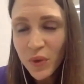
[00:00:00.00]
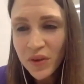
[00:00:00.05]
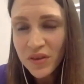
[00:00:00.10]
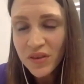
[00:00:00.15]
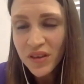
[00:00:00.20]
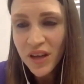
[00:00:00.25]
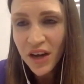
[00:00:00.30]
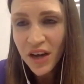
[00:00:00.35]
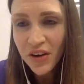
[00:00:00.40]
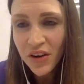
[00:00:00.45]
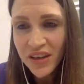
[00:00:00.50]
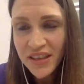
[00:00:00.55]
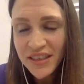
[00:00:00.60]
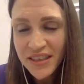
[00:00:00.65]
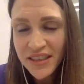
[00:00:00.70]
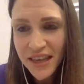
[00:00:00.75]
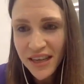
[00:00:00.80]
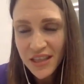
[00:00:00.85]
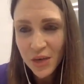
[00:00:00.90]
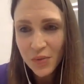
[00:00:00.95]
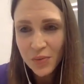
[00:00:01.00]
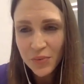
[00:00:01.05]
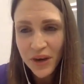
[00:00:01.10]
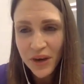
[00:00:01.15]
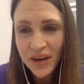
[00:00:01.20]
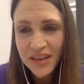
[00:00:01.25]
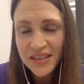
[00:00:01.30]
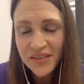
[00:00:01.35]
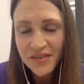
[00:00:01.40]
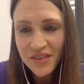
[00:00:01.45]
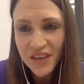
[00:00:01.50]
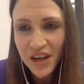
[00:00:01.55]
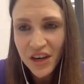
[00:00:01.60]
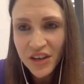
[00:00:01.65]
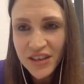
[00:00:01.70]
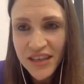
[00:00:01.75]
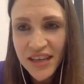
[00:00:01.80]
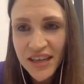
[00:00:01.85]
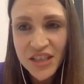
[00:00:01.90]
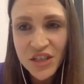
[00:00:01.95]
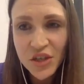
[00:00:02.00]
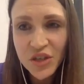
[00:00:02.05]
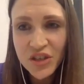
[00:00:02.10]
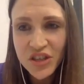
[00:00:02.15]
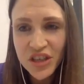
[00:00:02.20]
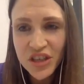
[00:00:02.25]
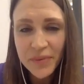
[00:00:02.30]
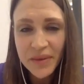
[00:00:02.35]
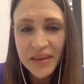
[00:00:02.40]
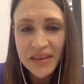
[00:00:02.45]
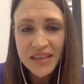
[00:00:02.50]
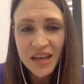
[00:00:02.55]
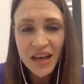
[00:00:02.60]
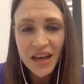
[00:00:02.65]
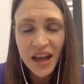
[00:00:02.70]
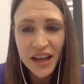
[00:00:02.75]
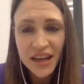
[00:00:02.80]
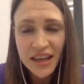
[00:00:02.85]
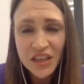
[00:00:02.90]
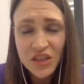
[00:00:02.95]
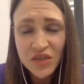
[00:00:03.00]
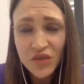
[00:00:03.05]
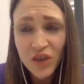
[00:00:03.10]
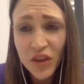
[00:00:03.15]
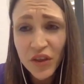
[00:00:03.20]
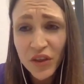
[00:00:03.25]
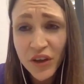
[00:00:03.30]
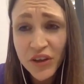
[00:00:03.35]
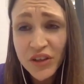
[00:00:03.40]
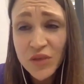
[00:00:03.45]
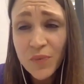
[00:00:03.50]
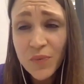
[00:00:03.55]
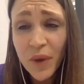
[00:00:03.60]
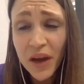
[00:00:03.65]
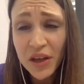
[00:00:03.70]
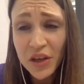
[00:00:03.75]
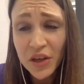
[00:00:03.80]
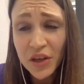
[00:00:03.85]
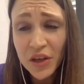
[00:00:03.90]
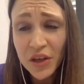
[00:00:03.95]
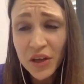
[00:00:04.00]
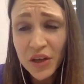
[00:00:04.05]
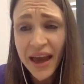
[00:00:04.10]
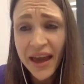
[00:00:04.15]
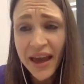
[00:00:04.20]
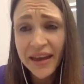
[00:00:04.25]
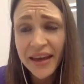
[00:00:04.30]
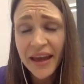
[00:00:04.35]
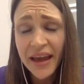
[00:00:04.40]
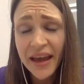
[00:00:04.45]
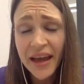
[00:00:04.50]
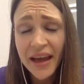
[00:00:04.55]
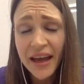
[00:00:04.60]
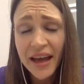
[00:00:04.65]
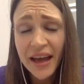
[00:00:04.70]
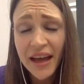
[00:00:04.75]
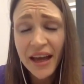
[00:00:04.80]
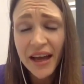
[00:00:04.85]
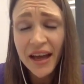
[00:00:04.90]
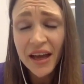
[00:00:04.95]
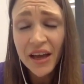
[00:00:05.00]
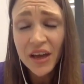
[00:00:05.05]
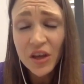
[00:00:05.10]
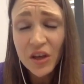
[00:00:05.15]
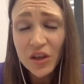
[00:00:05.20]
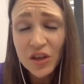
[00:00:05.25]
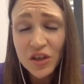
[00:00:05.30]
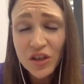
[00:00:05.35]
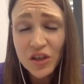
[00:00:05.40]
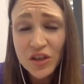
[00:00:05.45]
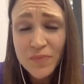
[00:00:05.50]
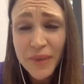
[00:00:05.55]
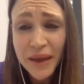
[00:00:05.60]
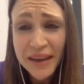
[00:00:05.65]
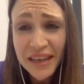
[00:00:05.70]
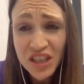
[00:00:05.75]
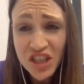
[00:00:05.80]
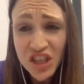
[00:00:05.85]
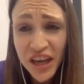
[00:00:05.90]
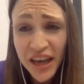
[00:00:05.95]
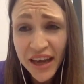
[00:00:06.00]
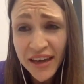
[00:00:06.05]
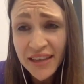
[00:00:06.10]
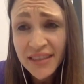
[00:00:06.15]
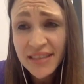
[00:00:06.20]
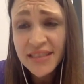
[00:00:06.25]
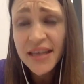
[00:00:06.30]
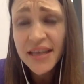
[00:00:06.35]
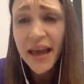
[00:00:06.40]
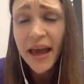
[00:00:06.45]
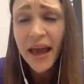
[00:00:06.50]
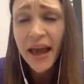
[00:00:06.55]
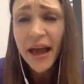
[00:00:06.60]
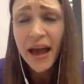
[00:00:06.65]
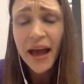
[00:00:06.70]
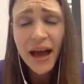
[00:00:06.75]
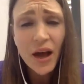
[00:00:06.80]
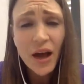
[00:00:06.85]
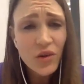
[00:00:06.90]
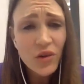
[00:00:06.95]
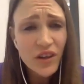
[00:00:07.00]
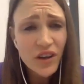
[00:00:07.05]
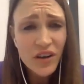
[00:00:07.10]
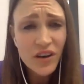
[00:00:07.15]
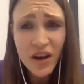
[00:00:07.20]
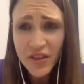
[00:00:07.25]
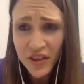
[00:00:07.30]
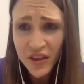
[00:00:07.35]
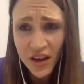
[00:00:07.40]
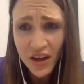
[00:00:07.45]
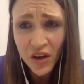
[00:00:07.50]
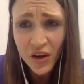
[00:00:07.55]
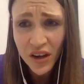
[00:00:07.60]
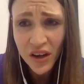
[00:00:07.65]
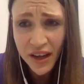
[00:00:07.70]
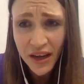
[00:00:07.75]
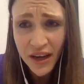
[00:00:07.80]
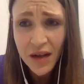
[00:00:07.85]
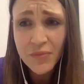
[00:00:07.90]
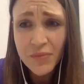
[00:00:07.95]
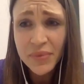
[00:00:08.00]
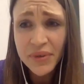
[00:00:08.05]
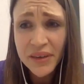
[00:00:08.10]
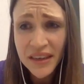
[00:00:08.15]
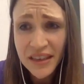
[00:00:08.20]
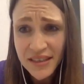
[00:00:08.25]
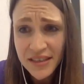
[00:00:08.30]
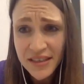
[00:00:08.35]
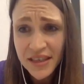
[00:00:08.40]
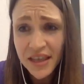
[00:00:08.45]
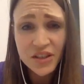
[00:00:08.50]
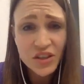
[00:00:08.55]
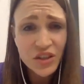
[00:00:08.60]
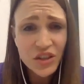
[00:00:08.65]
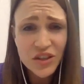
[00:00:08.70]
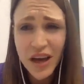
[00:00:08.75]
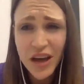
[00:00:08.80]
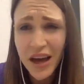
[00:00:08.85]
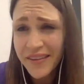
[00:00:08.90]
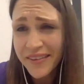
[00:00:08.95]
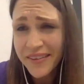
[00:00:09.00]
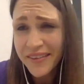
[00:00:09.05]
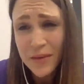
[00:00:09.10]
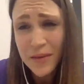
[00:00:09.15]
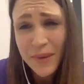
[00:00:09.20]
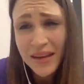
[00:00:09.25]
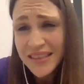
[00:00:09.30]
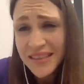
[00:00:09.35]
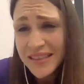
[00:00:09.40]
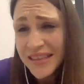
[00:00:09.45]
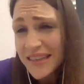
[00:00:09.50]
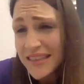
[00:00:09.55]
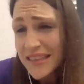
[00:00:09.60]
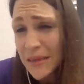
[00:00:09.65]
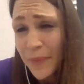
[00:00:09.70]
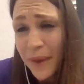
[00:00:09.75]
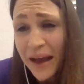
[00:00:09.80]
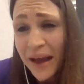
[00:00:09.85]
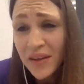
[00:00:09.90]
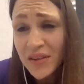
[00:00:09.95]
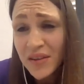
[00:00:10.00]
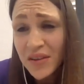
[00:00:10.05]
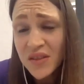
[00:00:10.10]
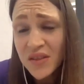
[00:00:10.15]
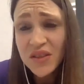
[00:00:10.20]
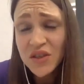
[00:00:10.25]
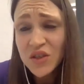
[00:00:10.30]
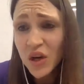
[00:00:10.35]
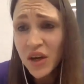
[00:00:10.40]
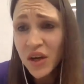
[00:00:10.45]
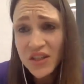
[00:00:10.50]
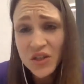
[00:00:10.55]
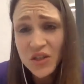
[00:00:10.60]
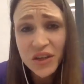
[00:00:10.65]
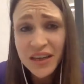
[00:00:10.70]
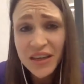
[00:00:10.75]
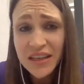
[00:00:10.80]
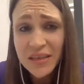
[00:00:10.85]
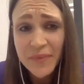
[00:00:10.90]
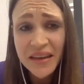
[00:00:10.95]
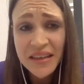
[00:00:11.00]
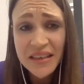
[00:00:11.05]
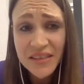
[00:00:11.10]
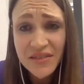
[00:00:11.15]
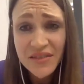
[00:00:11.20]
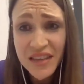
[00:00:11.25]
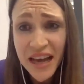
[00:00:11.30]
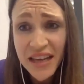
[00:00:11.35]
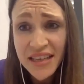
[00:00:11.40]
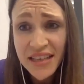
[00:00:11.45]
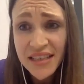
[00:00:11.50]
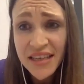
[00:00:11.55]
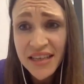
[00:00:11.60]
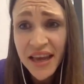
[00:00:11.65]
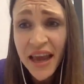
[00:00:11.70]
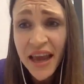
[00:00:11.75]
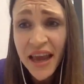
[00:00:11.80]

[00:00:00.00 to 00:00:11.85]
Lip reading: thyroid tests, comprehensive thyroid tests, your GP is unlikely to run those, but you can use MediChecks, or there are other online companies that do that. I think they're about £60, so it's not an expensive test.